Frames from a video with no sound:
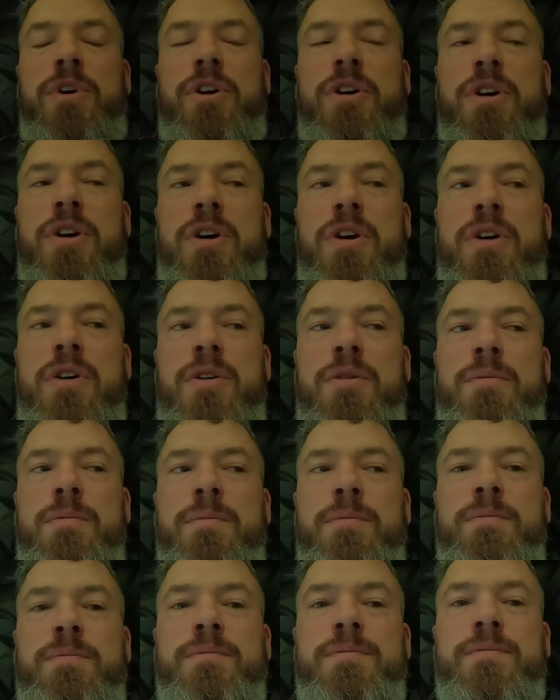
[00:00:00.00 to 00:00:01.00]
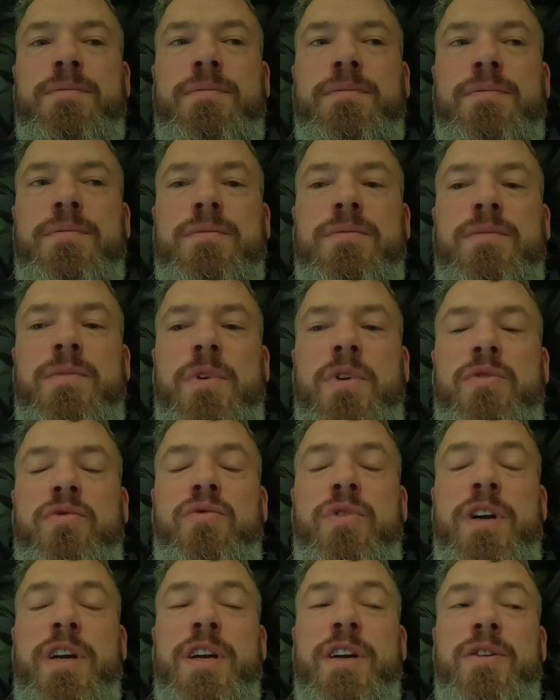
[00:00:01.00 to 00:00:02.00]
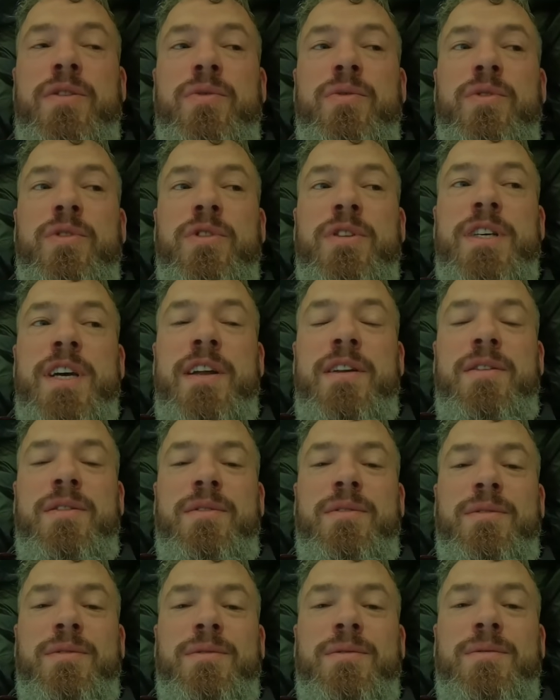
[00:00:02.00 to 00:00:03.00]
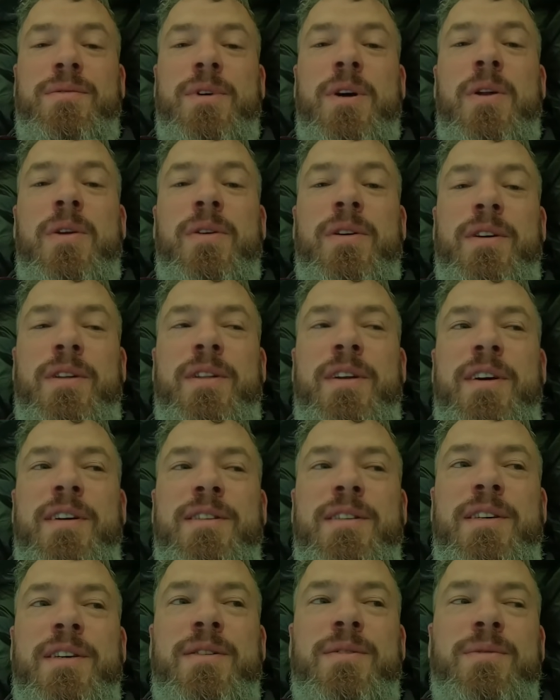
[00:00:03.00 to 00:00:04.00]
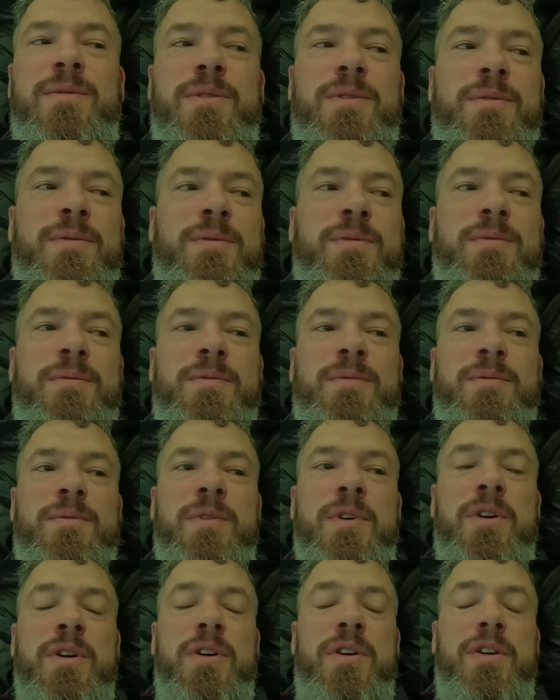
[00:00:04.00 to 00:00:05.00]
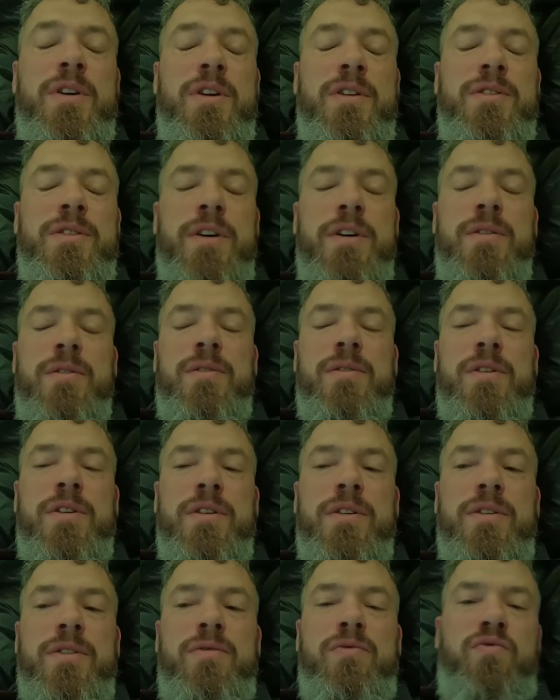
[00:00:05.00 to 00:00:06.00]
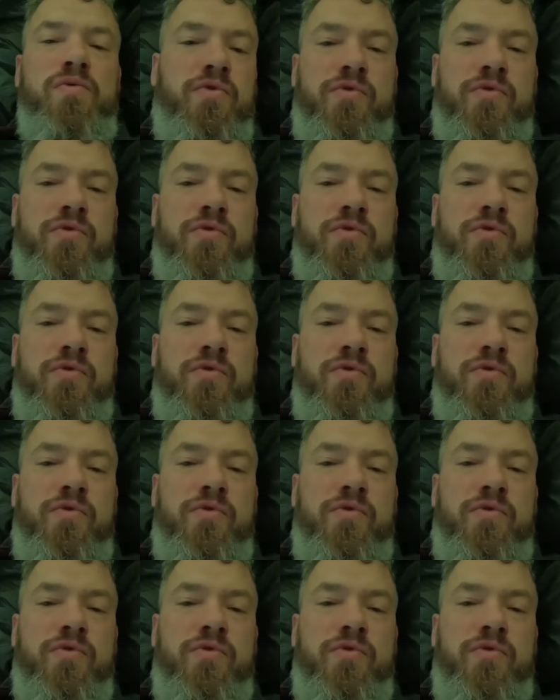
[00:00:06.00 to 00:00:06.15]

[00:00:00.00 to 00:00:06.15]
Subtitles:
Calm and rain on the tent. I like that sound. I don't like